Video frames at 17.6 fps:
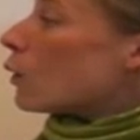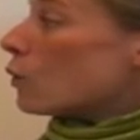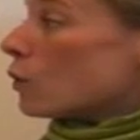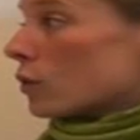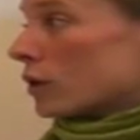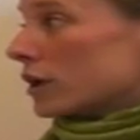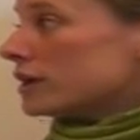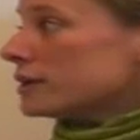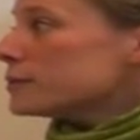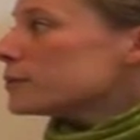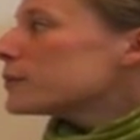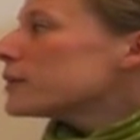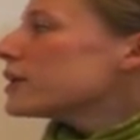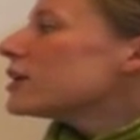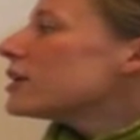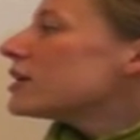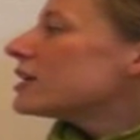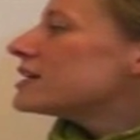Or
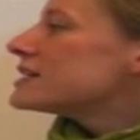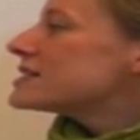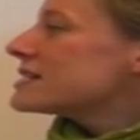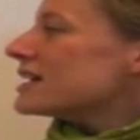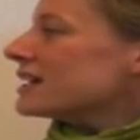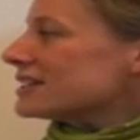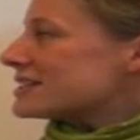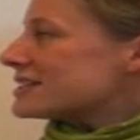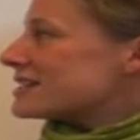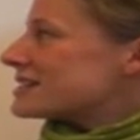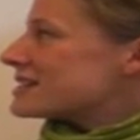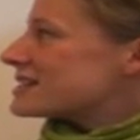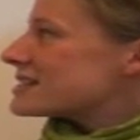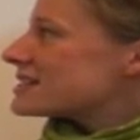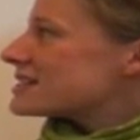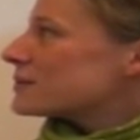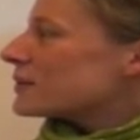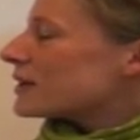we are
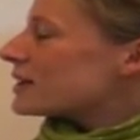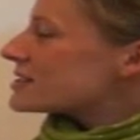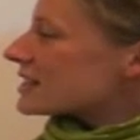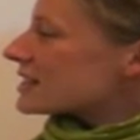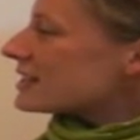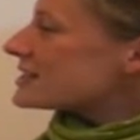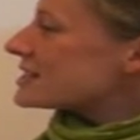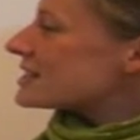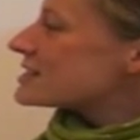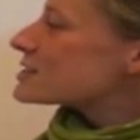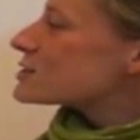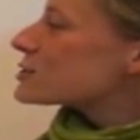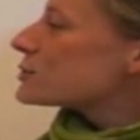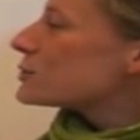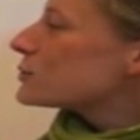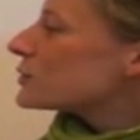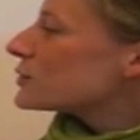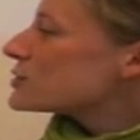scientists
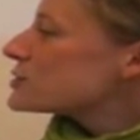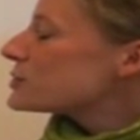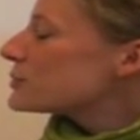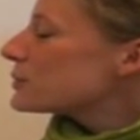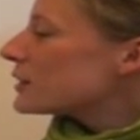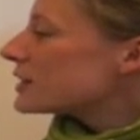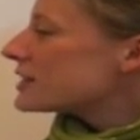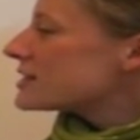who want to